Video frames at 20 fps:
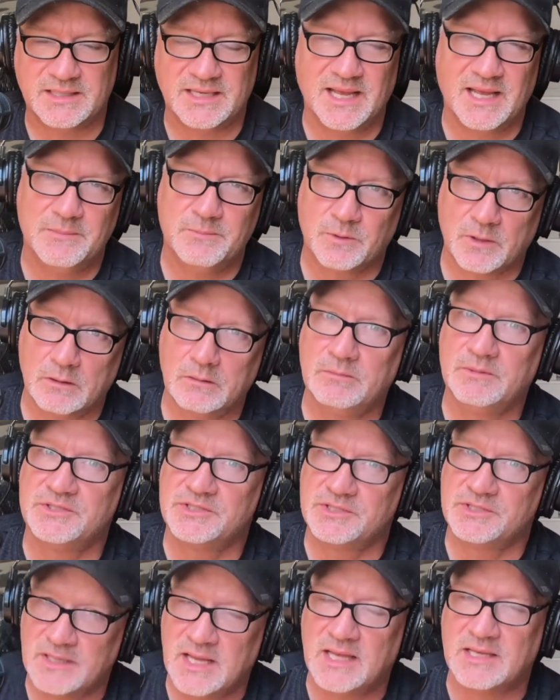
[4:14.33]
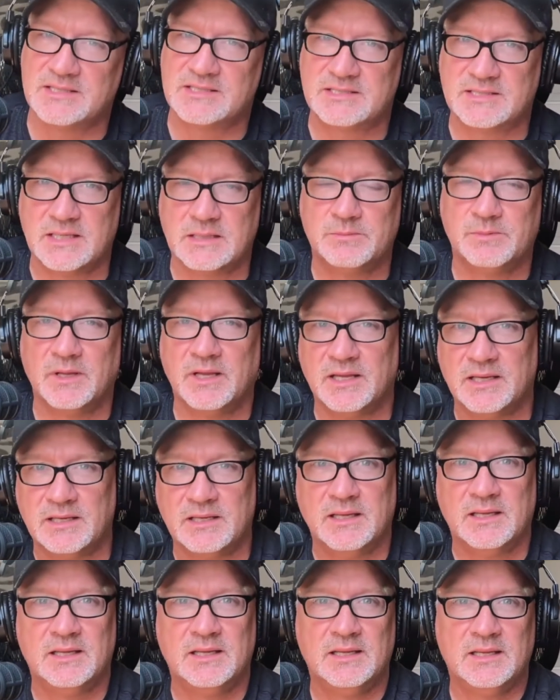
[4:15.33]
Yeah, he probably shouldn't have had his stick blade
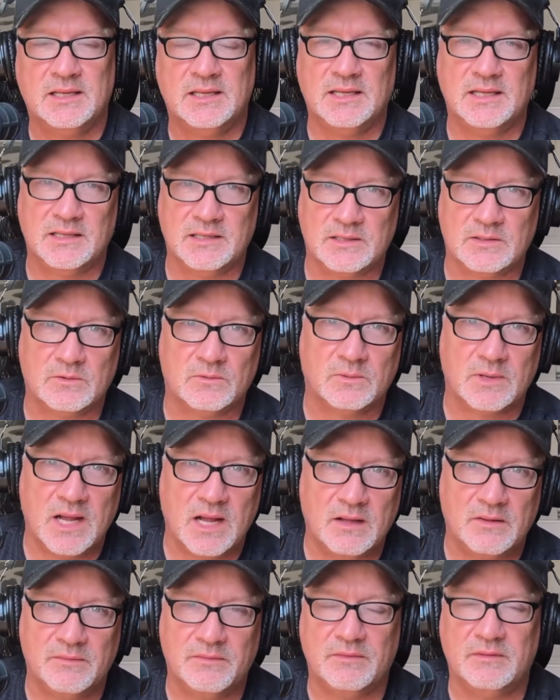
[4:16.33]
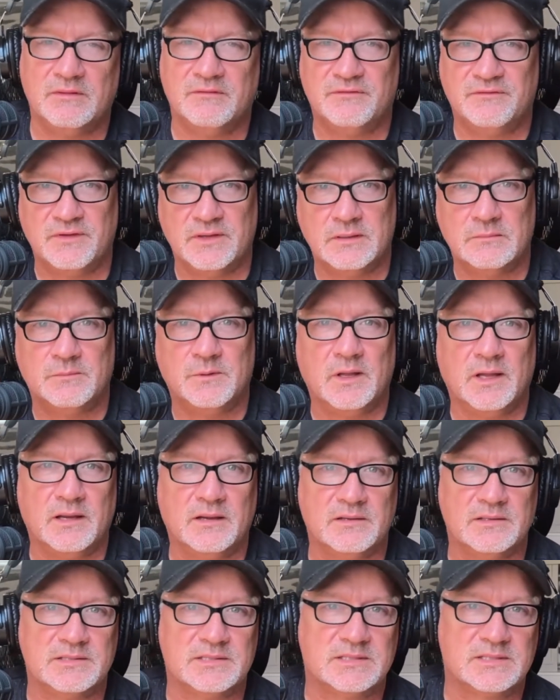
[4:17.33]
in and around the Finn
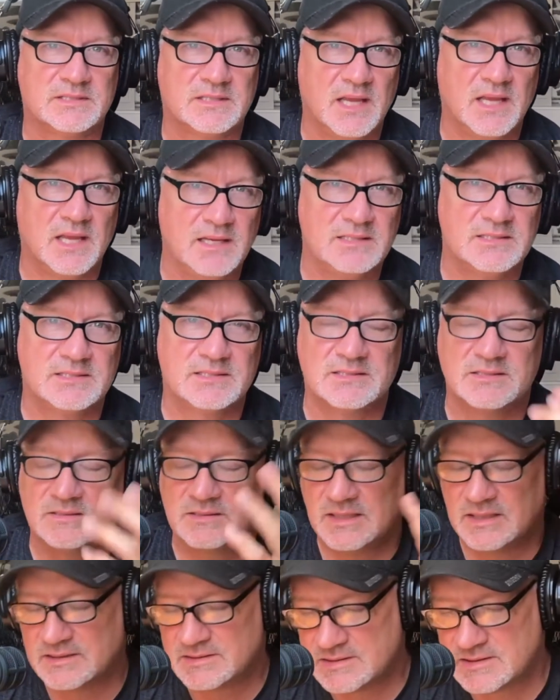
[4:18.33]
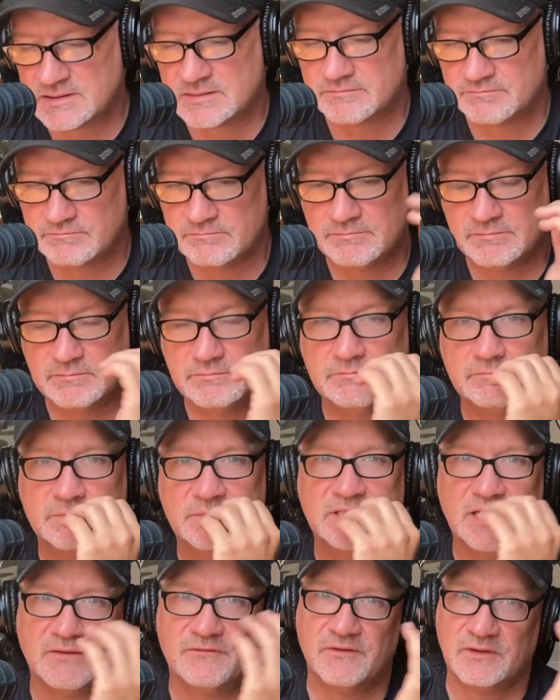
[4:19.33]
player's skates. That's
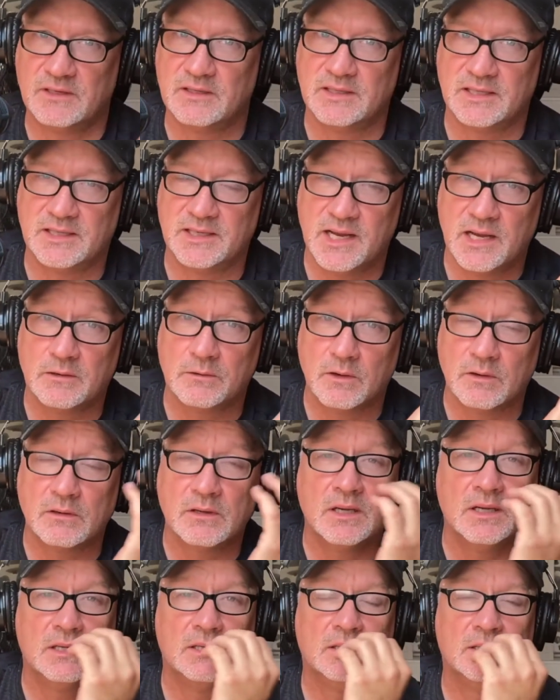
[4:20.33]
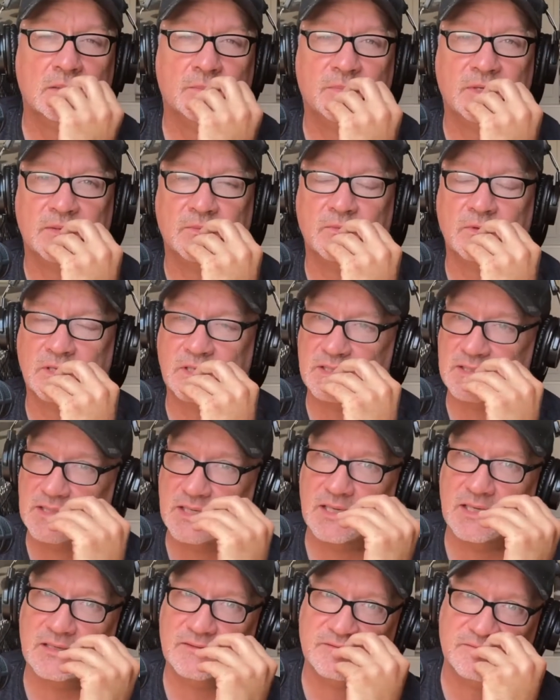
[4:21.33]
definitely an error, but what a
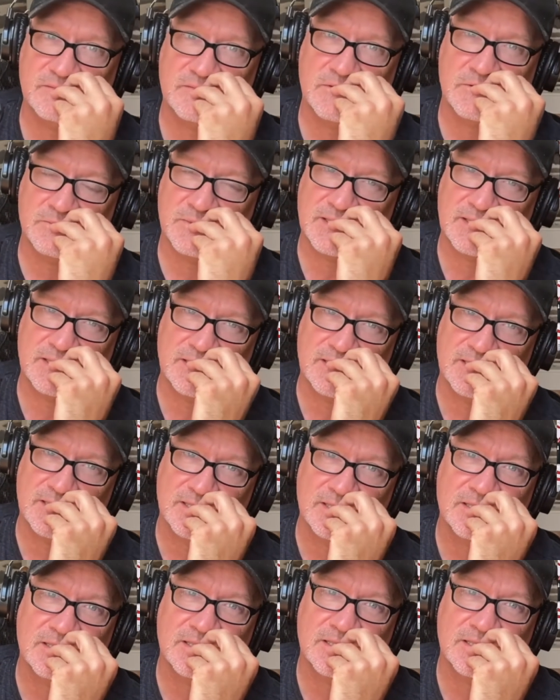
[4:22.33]
dive. Oh my God.